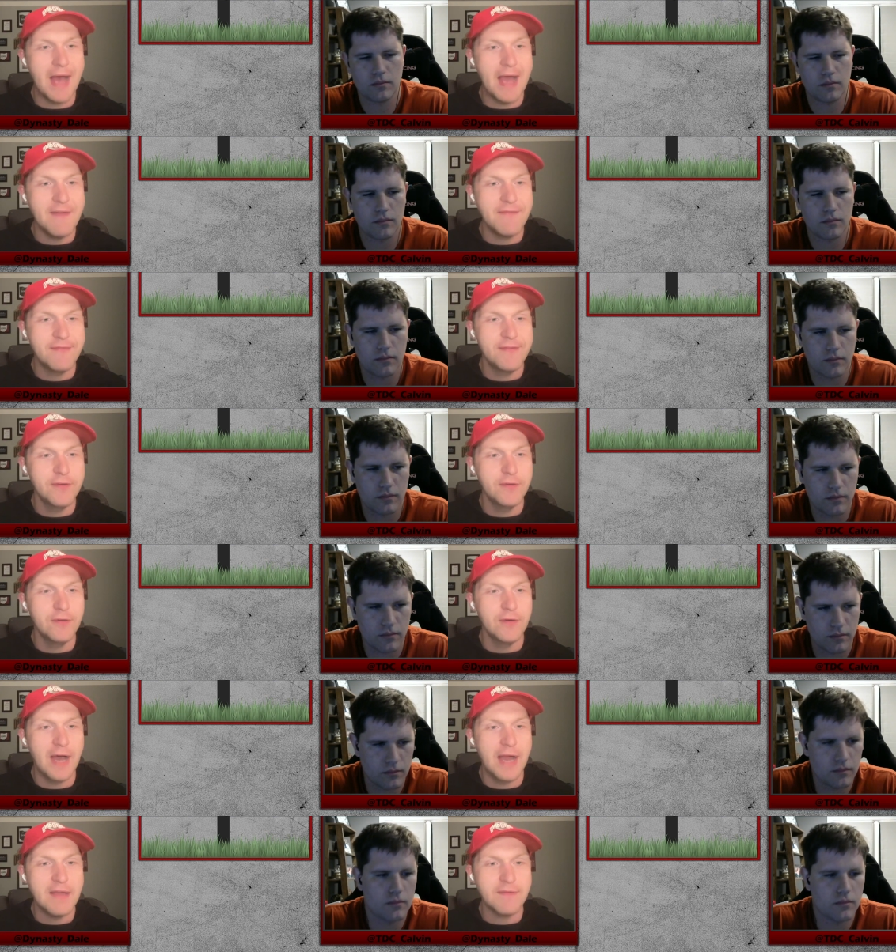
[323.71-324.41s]
Speaker 1: I
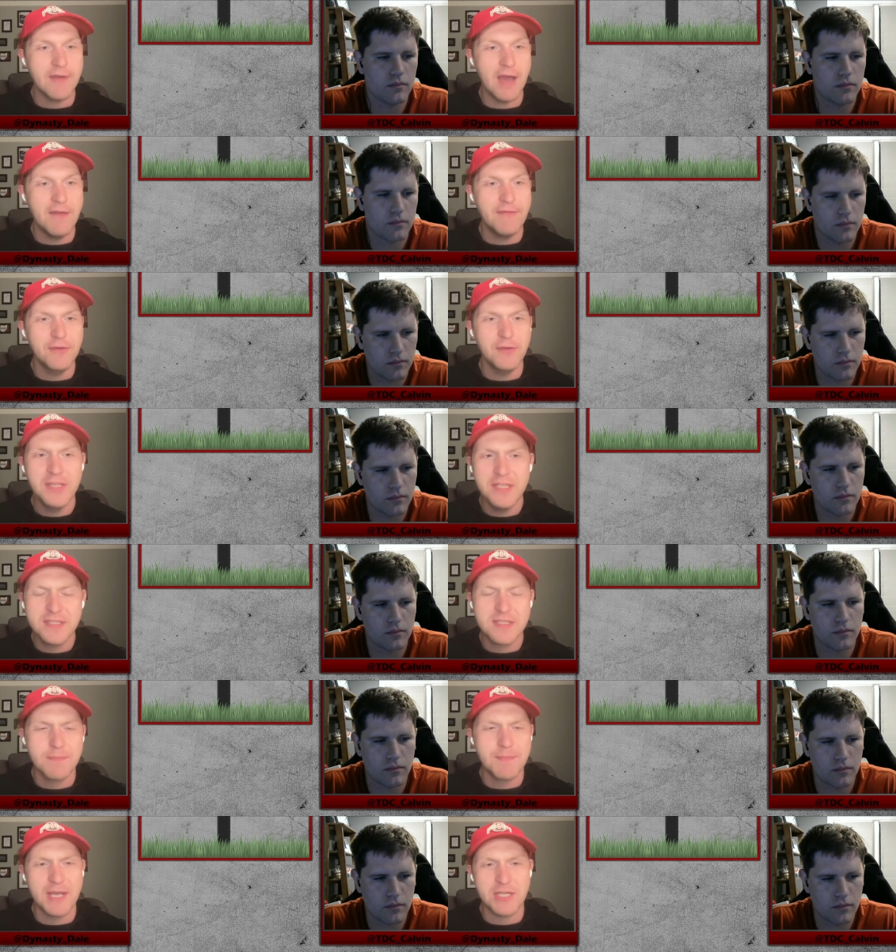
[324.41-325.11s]
feel I, I feel
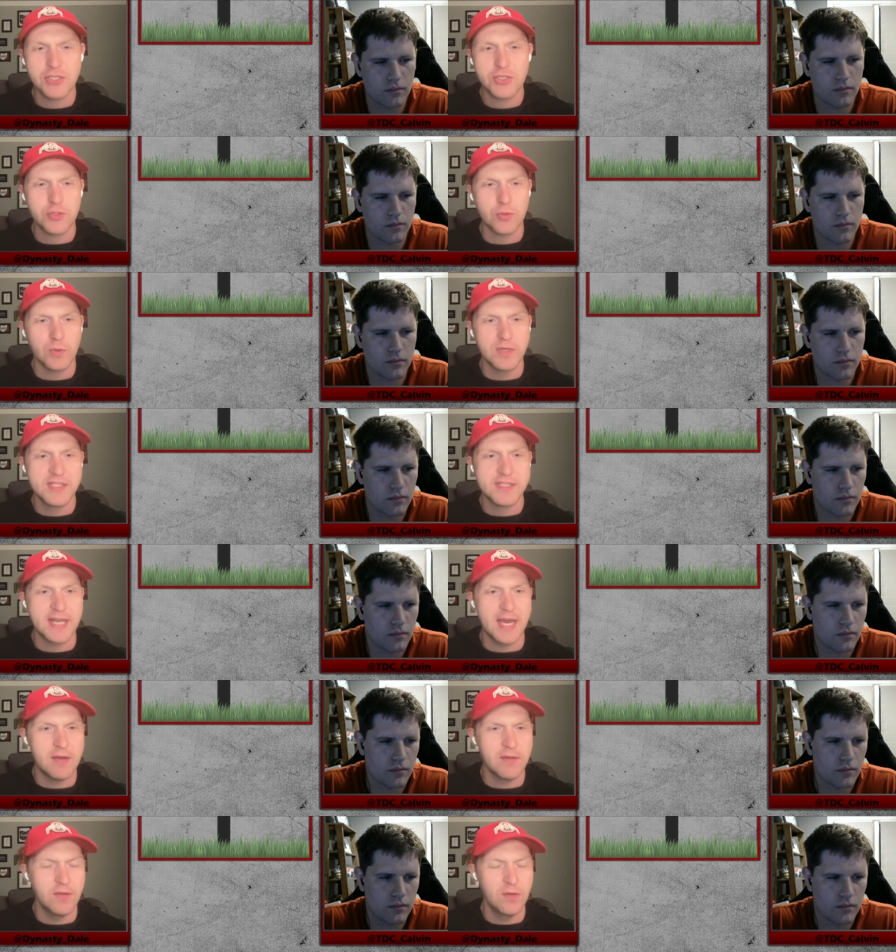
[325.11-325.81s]
he's the best choice
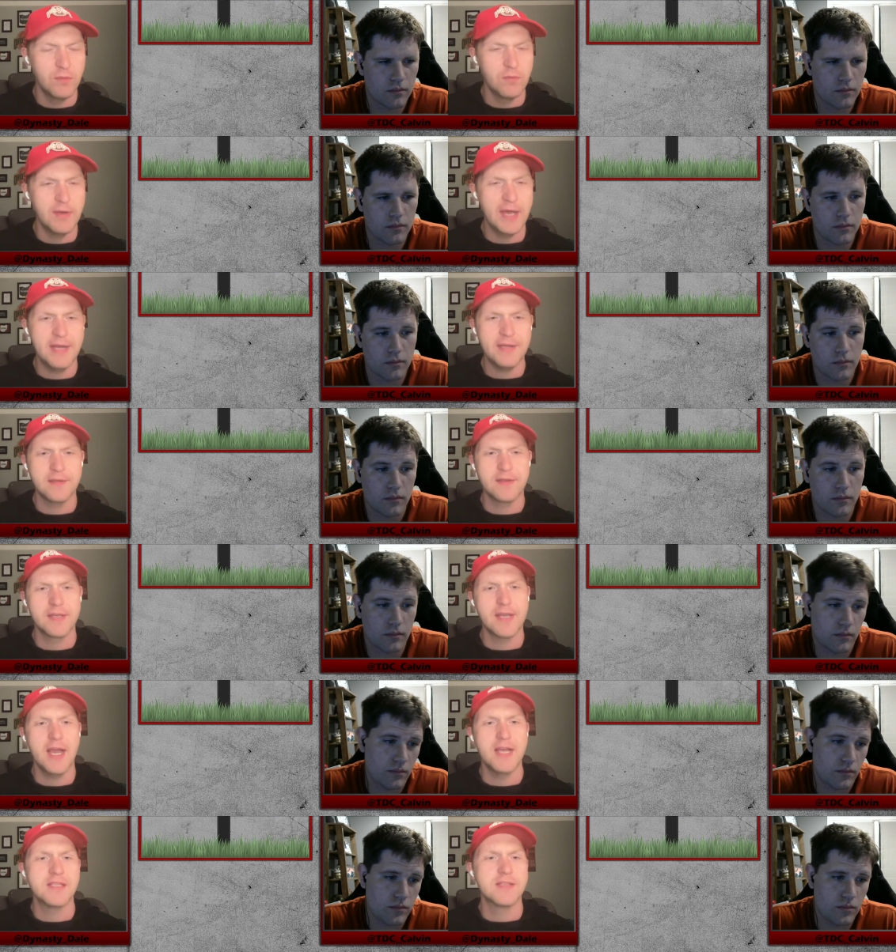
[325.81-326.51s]
out of the out of
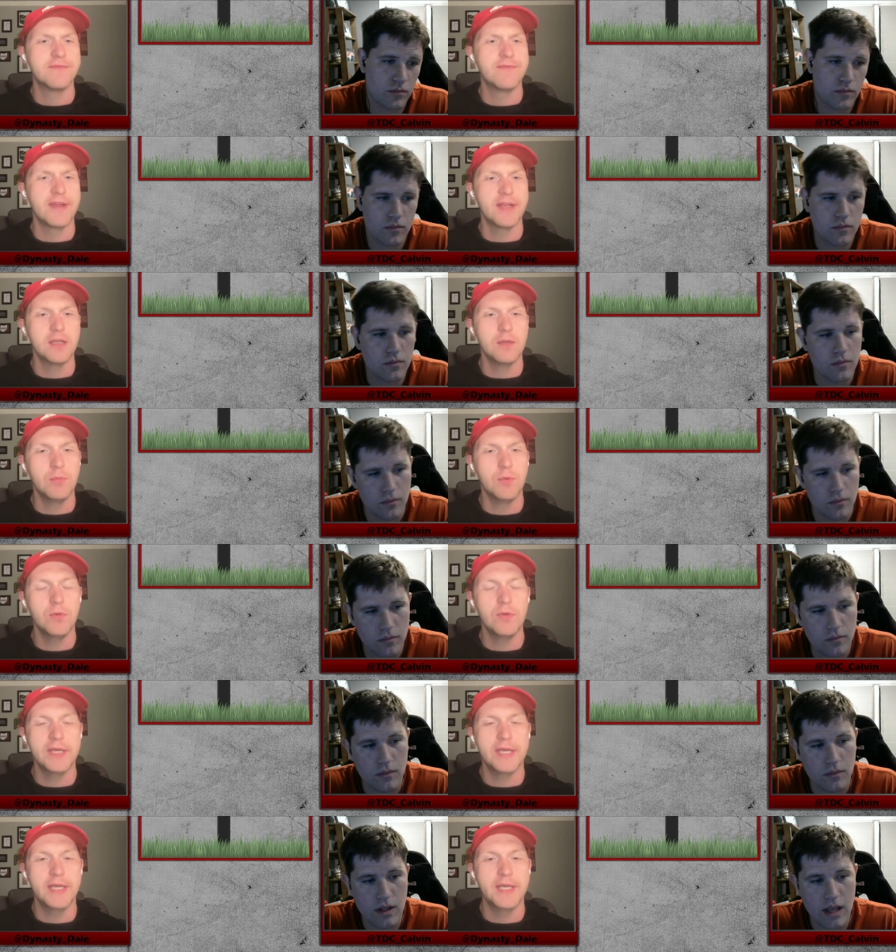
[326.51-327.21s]
the guys
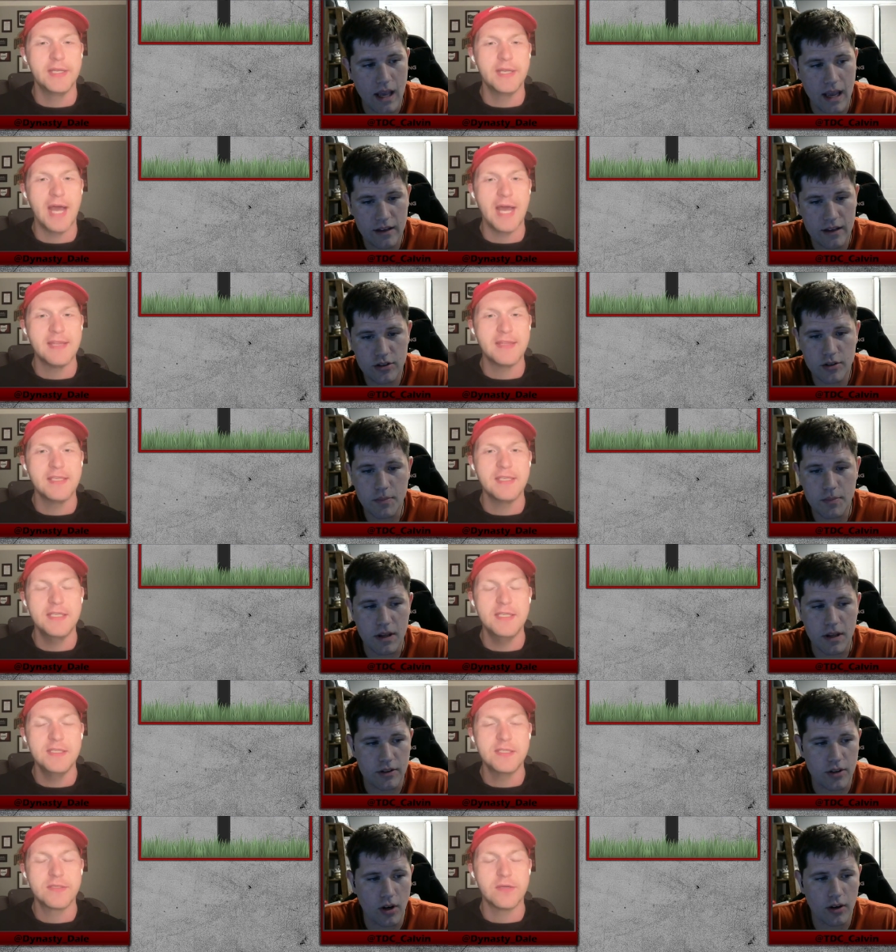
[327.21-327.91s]
available. Yeah, he should I be a
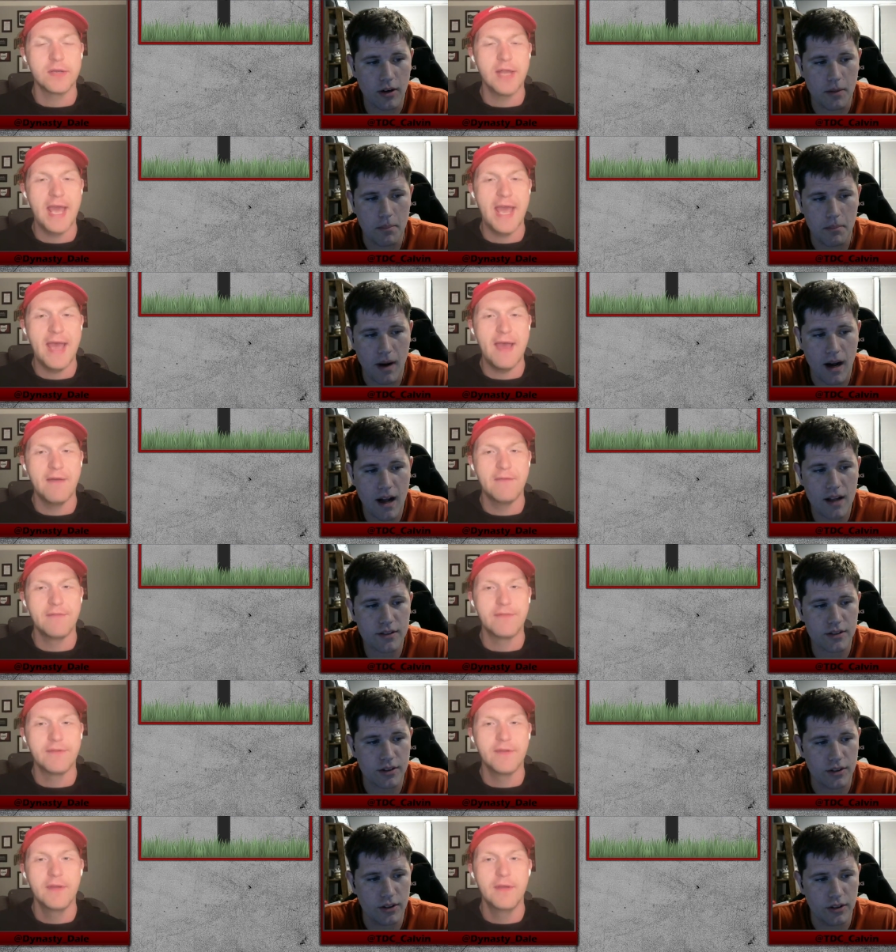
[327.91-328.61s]
target
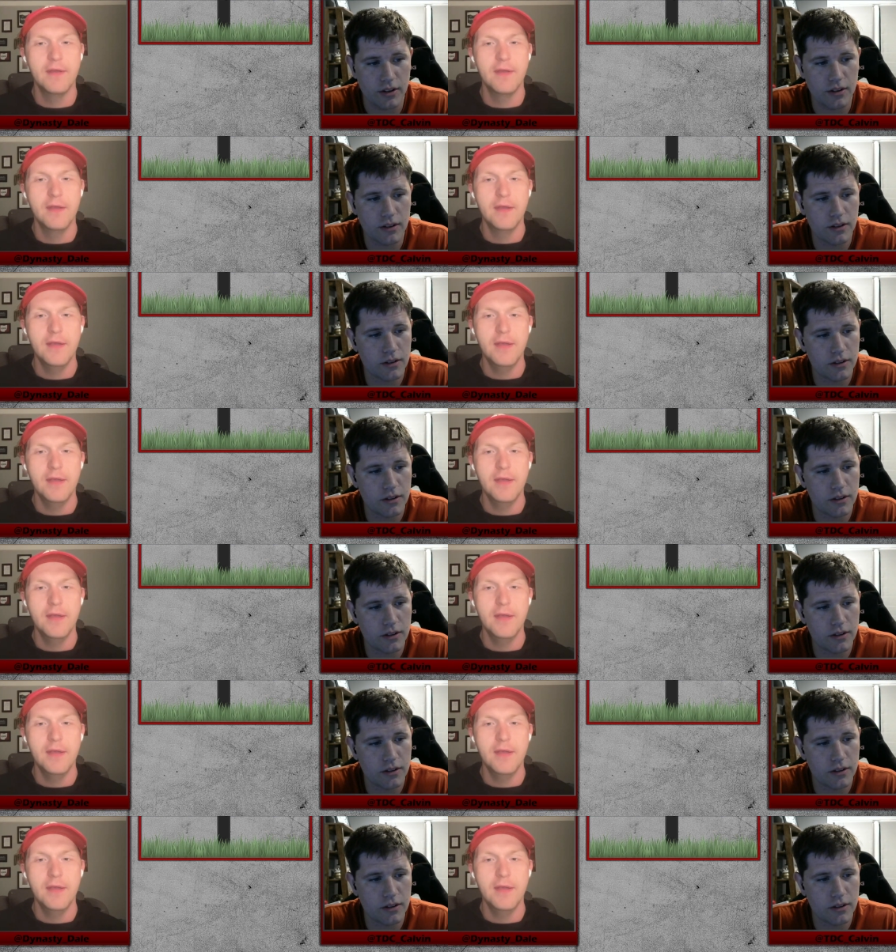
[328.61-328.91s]
monster. Have,